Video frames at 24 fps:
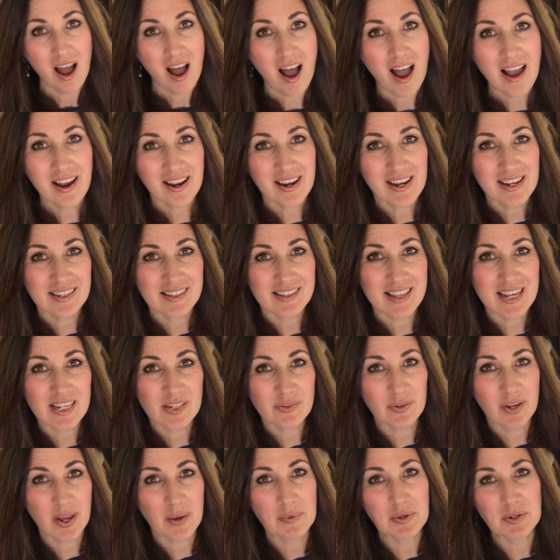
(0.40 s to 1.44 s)
Hi guys, thanks
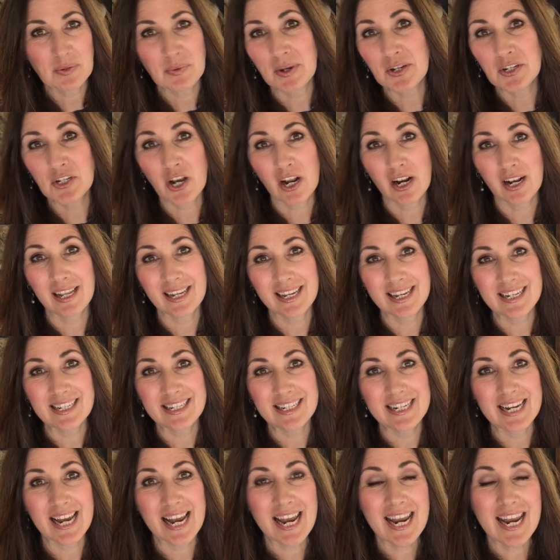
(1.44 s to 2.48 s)
for coming to our channel again
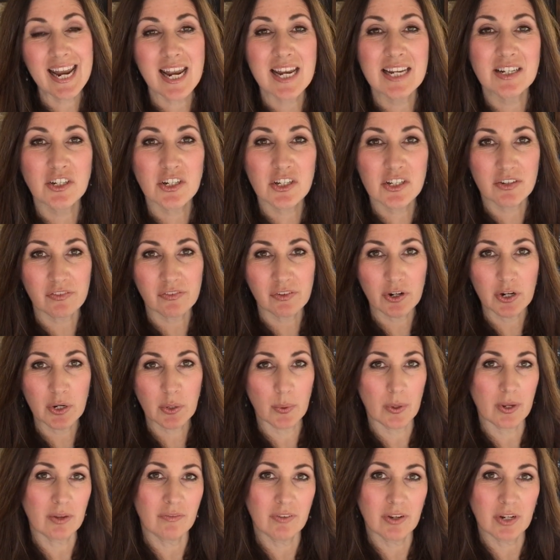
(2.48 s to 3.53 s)
today. Just a very
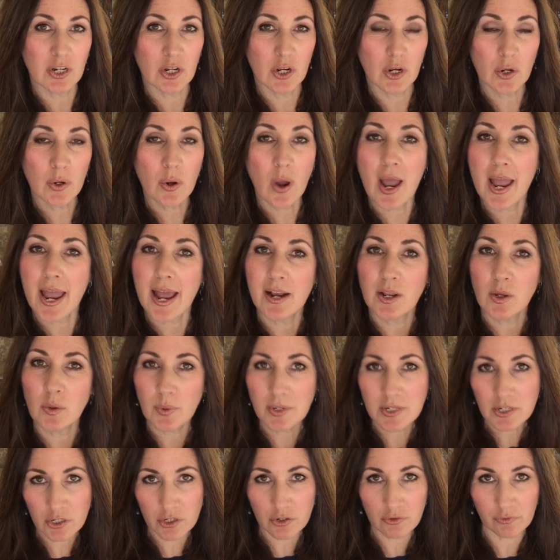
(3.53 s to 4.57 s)
quick video. I had a
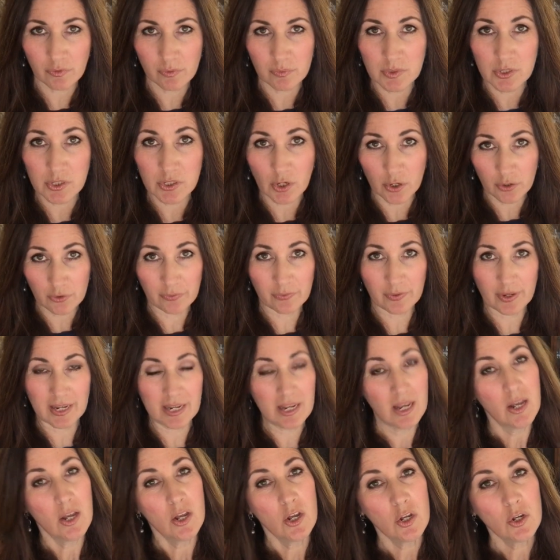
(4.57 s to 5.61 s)
question from
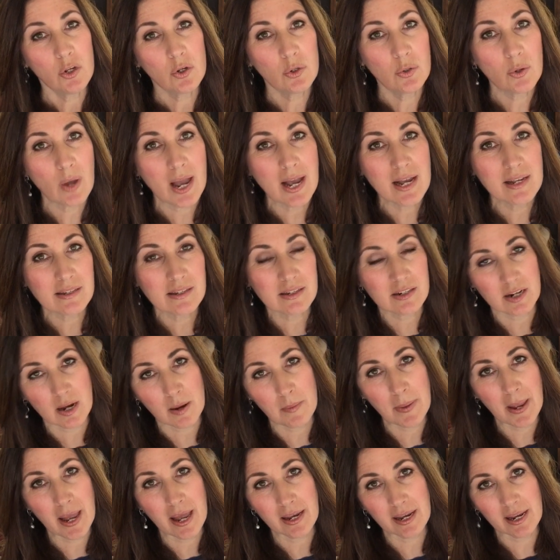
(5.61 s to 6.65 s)
Sophie who asked
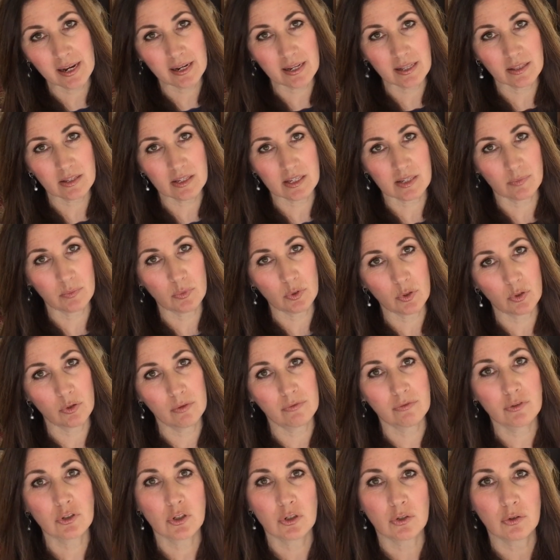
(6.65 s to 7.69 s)
about getting the
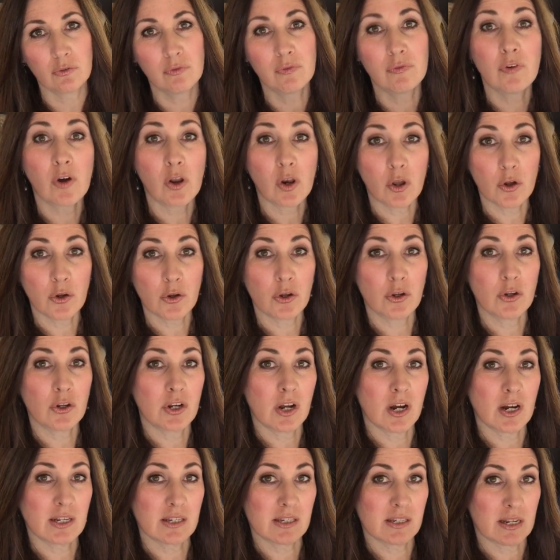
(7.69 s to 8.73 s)
SMOVE to follow her
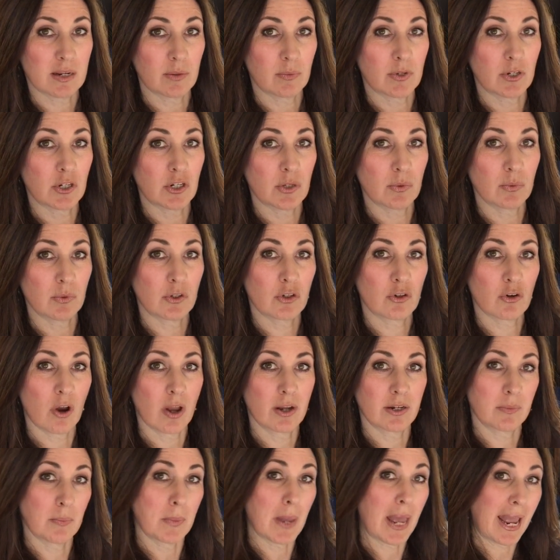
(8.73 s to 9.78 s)
nicely when she was trying
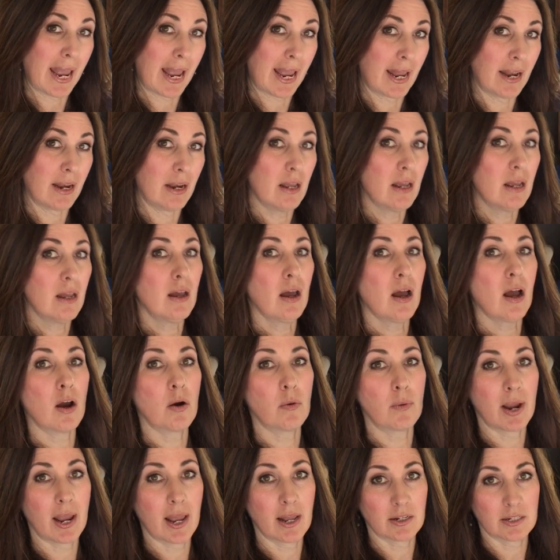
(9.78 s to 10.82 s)
to pan
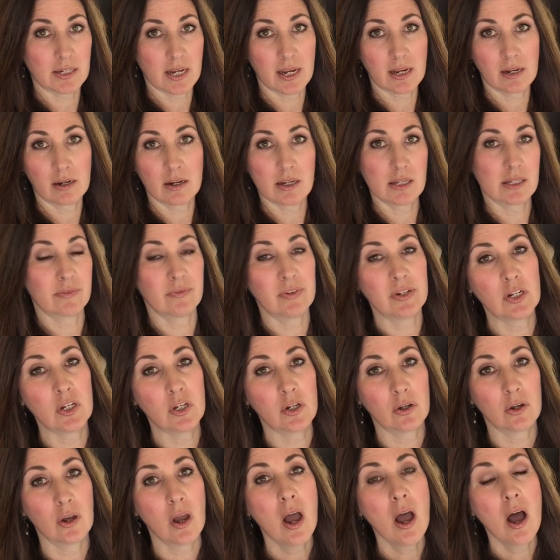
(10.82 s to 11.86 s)
around, take a nice
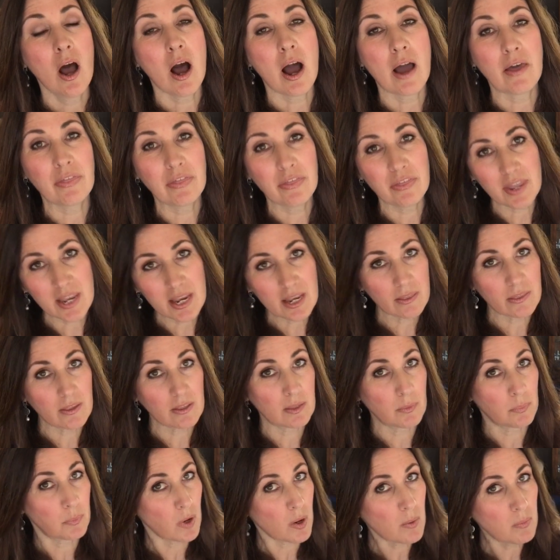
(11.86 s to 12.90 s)
video. I think that
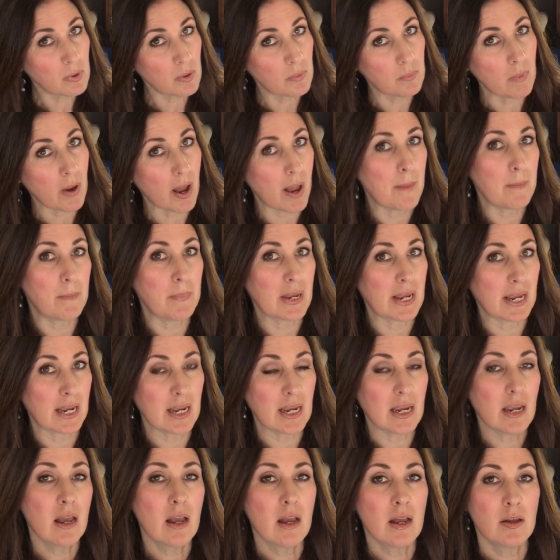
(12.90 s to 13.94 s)
the problem might
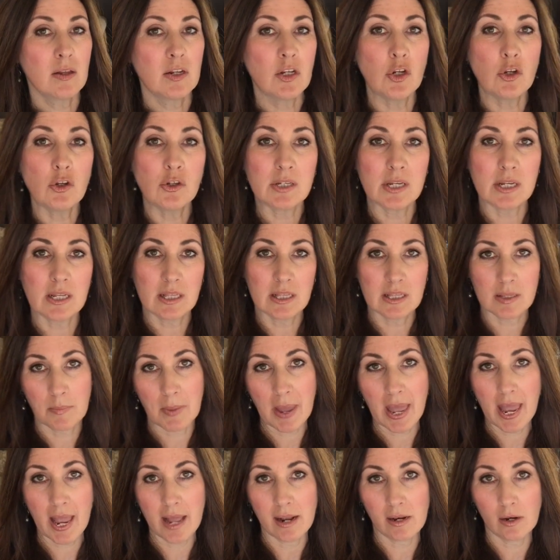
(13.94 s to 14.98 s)
be using the
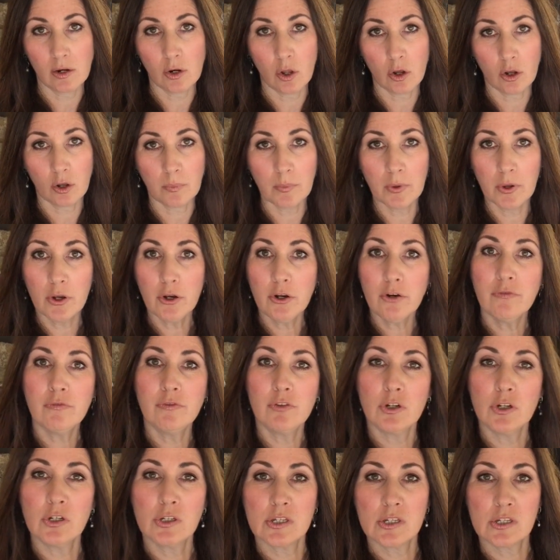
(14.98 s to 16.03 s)
pan and lock mode
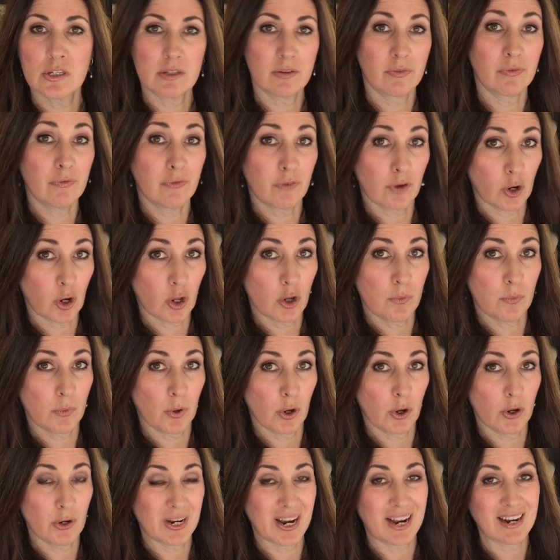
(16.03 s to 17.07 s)
versus the follow
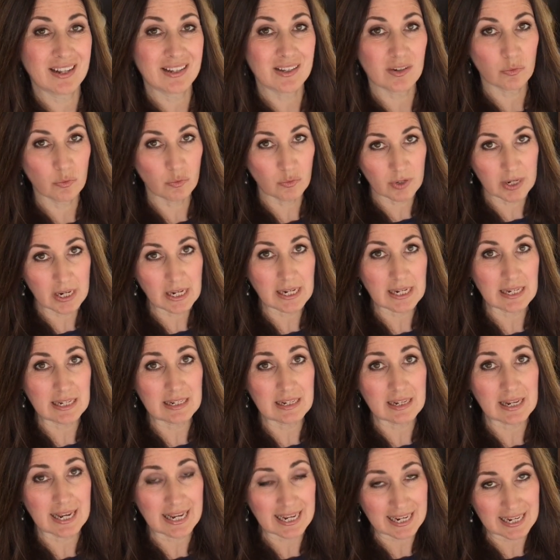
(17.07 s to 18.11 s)
mode and it's a really
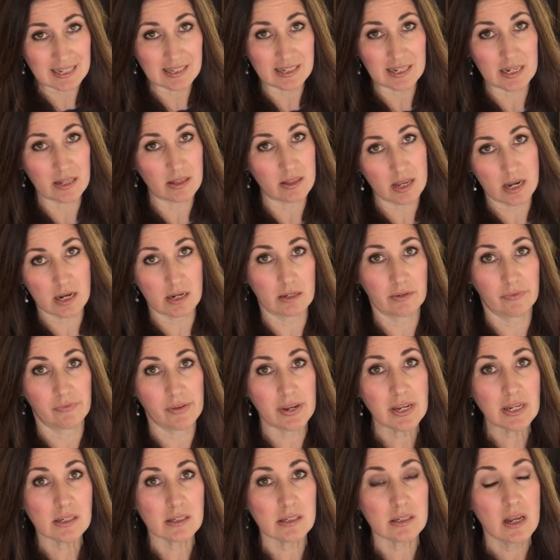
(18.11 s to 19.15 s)
easy thing to
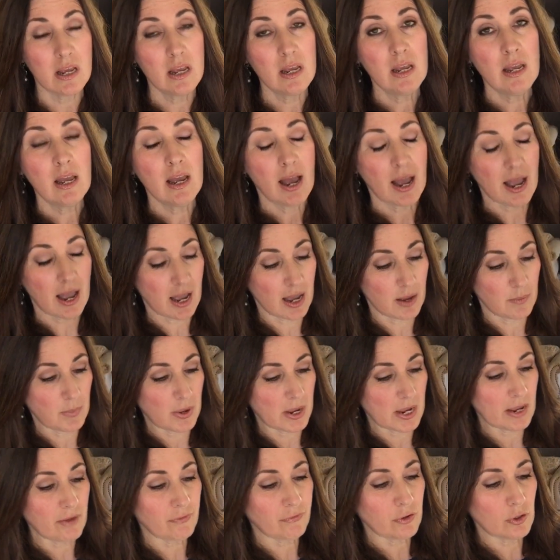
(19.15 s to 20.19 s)
fix. Um,
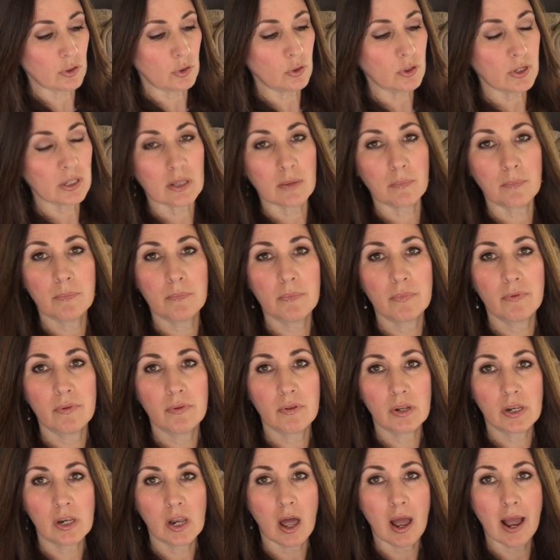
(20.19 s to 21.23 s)
if you look at the
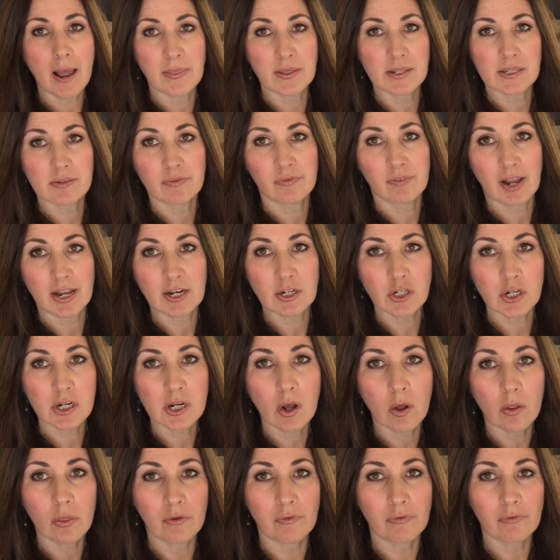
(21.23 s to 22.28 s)
light that's flashing
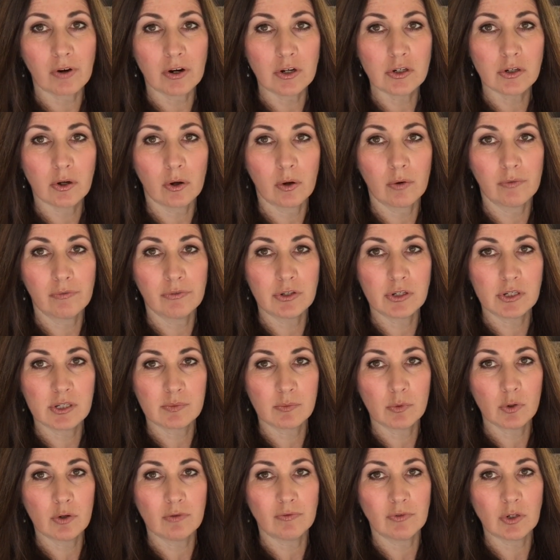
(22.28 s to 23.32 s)
on the front of the
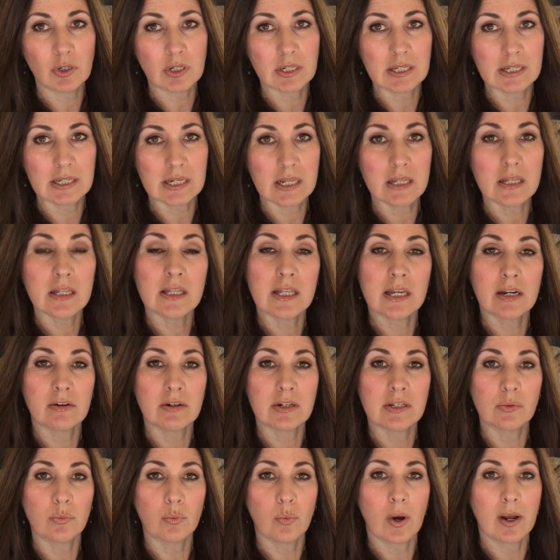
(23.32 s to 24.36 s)
SMOVE, you can see that there
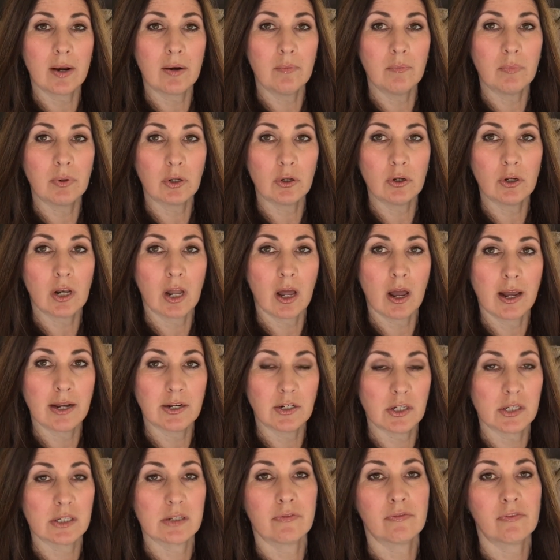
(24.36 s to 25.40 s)
is one blue light
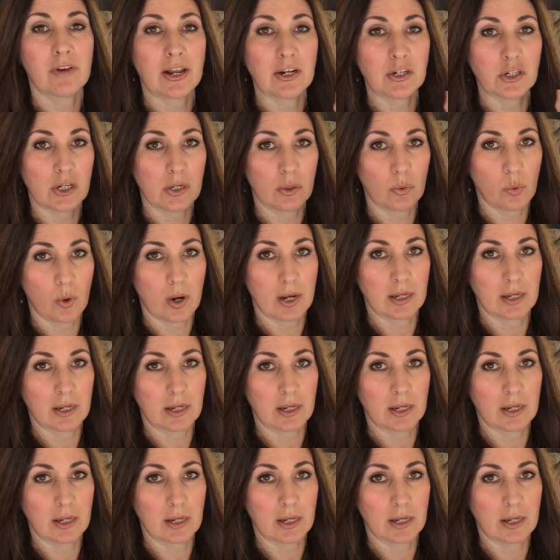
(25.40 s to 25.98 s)
just flashing